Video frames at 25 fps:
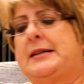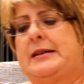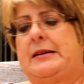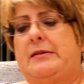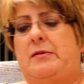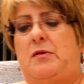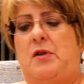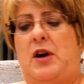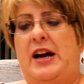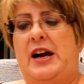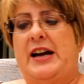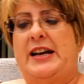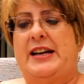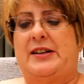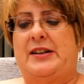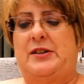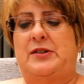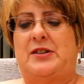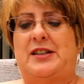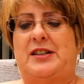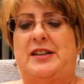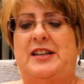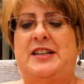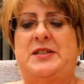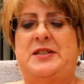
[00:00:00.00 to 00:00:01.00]
Right,
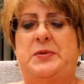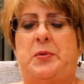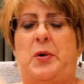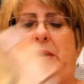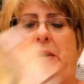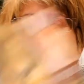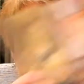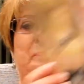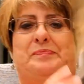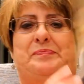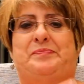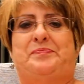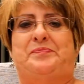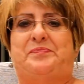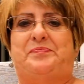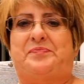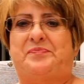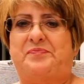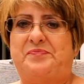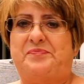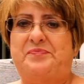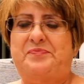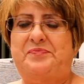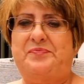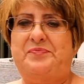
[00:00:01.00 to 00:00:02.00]
look at this one.
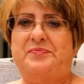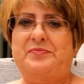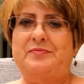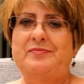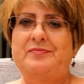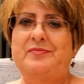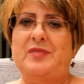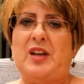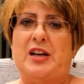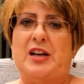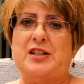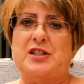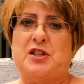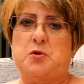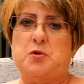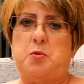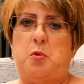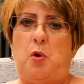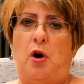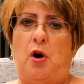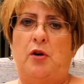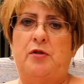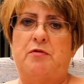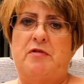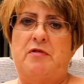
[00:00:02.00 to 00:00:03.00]

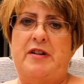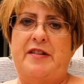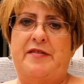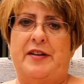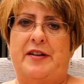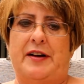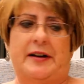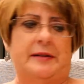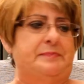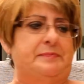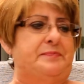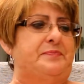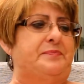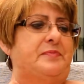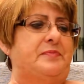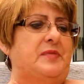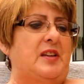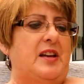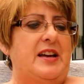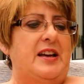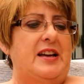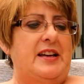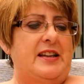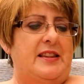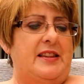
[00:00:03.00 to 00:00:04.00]
Swan River.
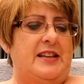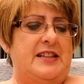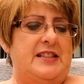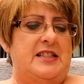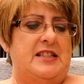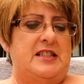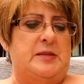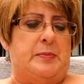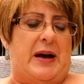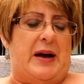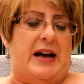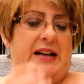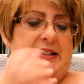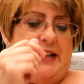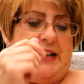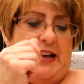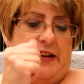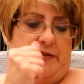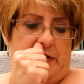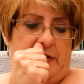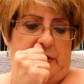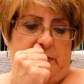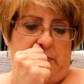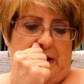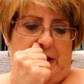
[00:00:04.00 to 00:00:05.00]
This is by
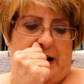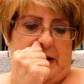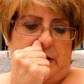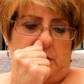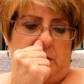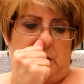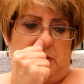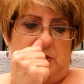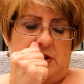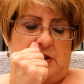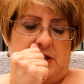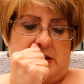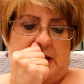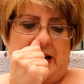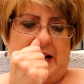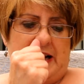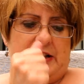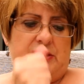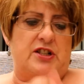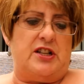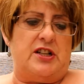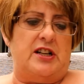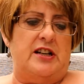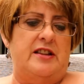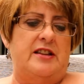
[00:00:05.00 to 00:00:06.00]
David Reynolds, and
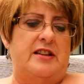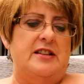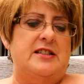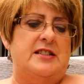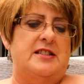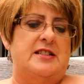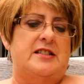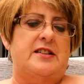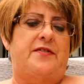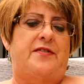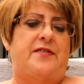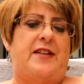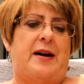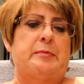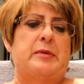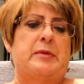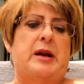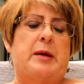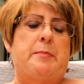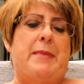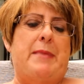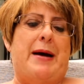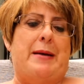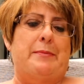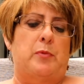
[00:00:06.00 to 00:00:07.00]
actually this is a
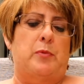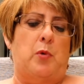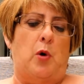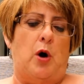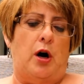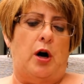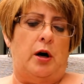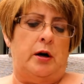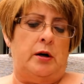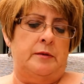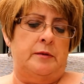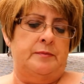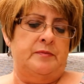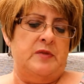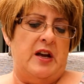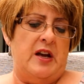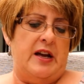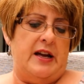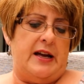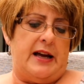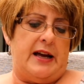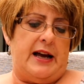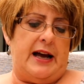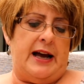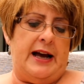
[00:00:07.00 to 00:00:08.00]
family memoir,
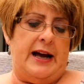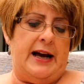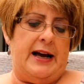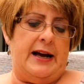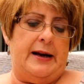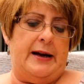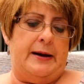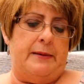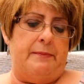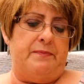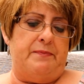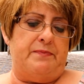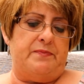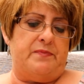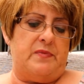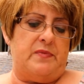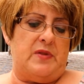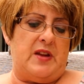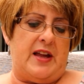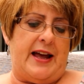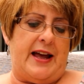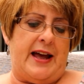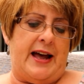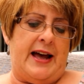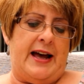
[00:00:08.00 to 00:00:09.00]
um,
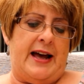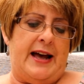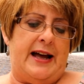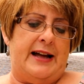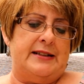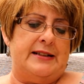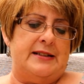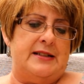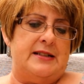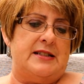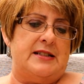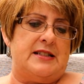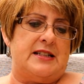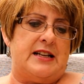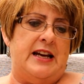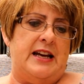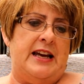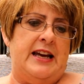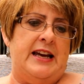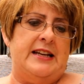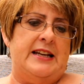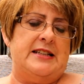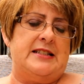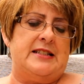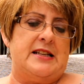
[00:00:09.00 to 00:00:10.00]
and
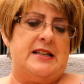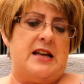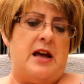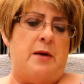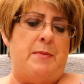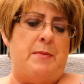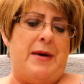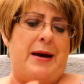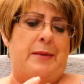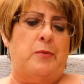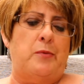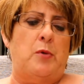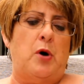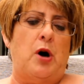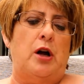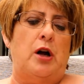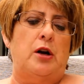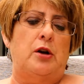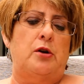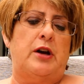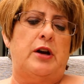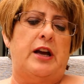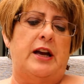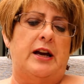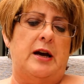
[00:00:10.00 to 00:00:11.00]
it's a memoir
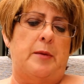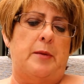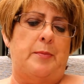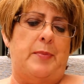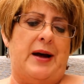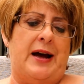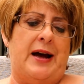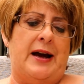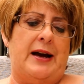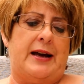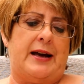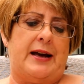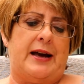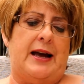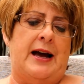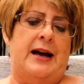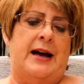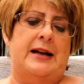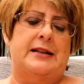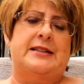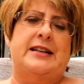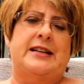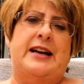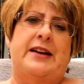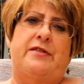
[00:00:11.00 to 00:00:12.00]
looking back
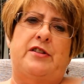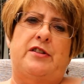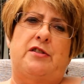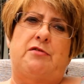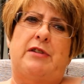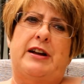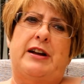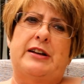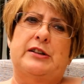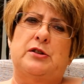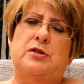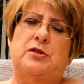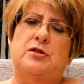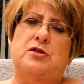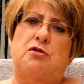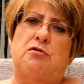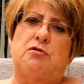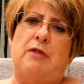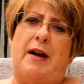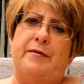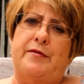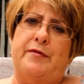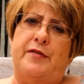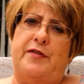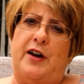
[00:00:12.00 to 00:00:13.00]
at David Reynolds'
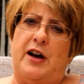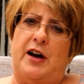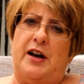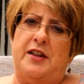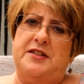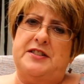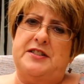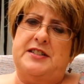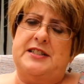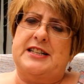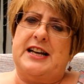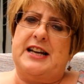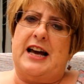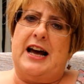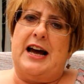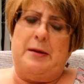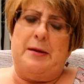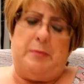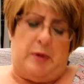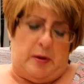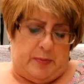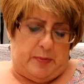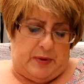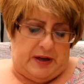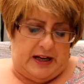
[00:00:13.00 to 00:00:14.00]
grandfather's
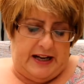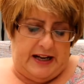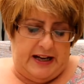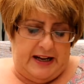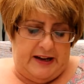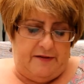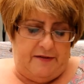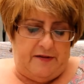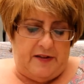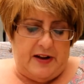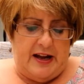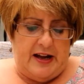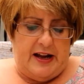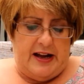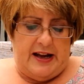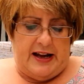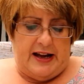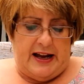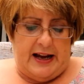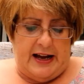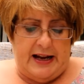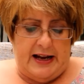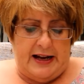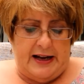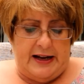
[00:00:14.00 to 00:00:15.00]
time, I believe.
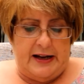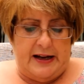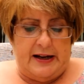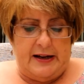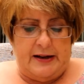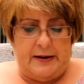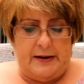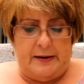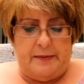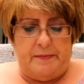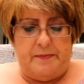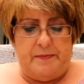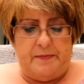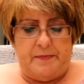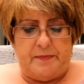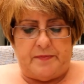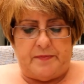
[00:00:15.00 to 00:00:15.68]
Um,